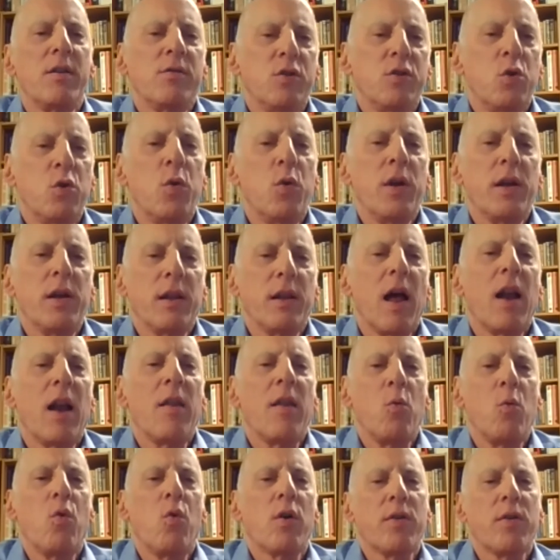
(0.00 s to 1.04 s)
doing a lot of
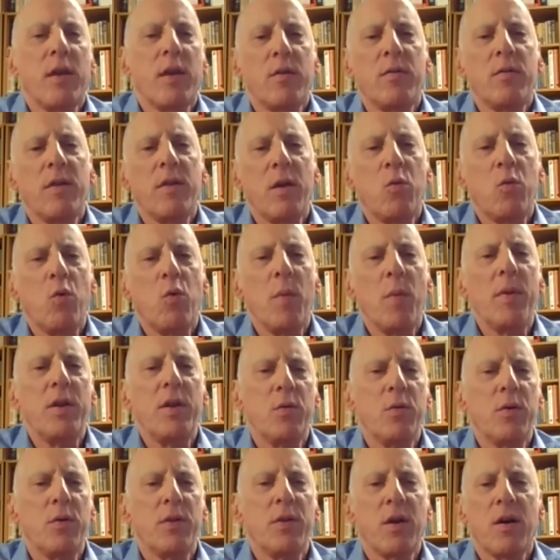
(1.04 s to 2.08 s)
the work that women
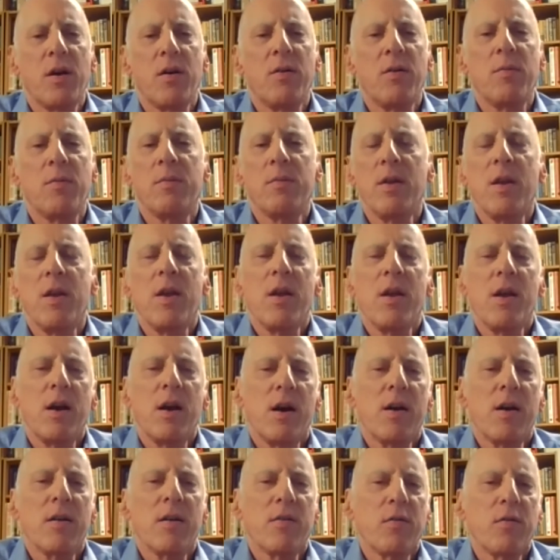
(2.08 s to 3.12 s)
do in the home.
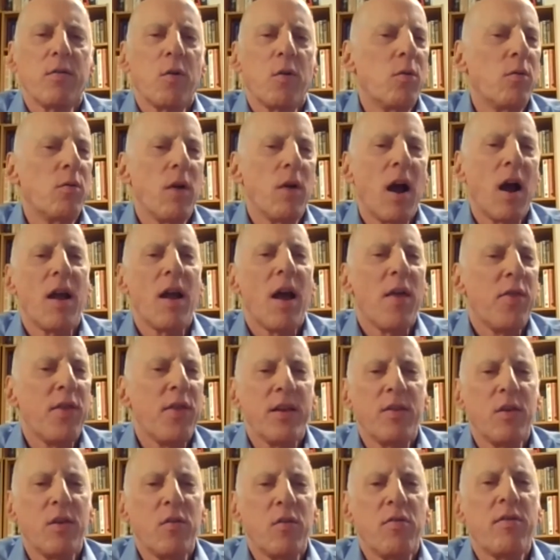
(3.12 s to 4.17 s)
So I
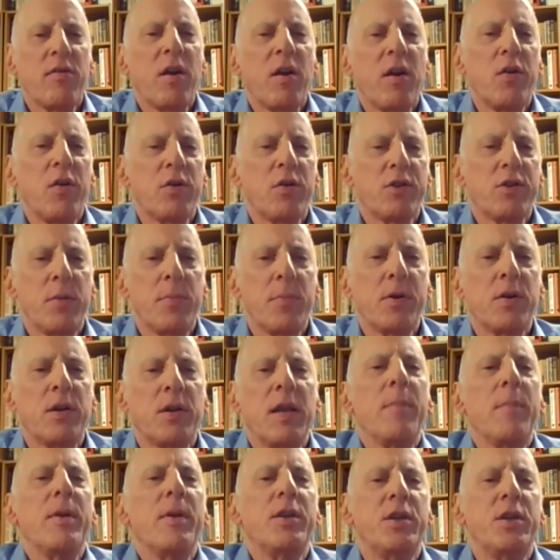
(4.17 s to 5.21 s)
think those stereotypical
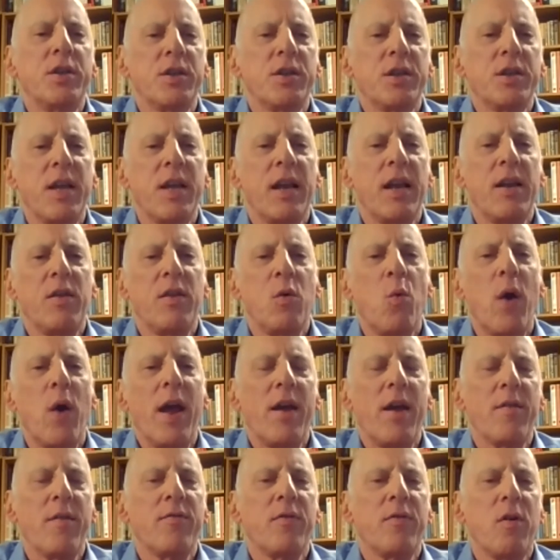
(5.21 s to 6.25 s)
images get in the
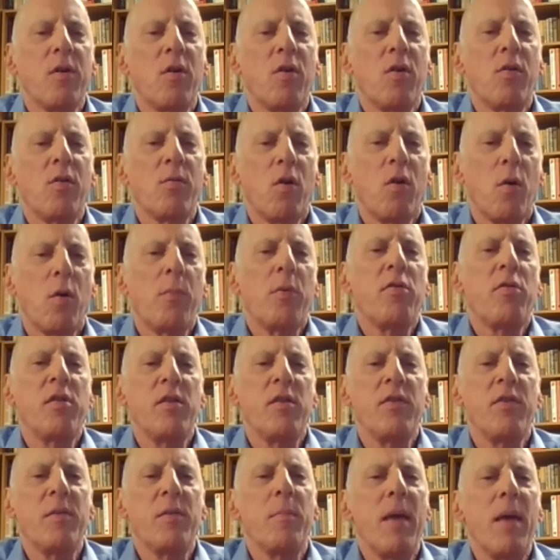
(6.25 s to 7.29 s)
way of our
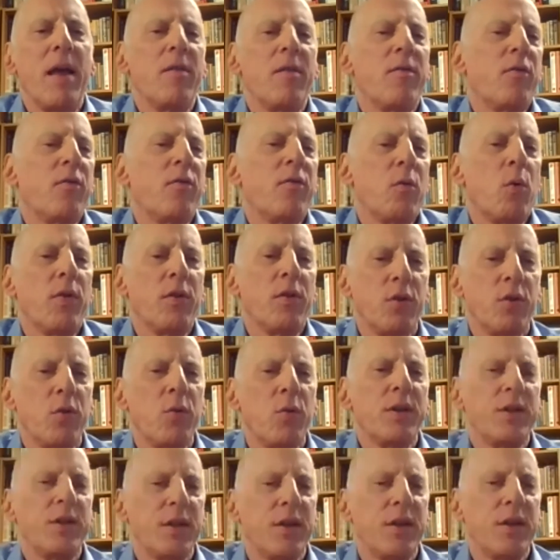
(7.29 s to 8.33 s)
perceiving men for what they're
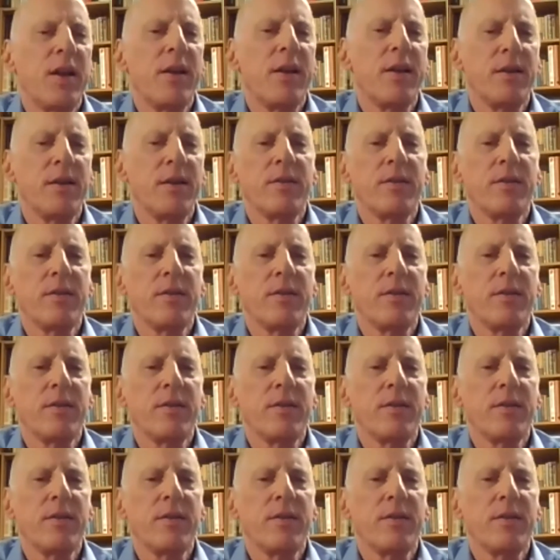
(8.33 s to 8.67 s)
doing today.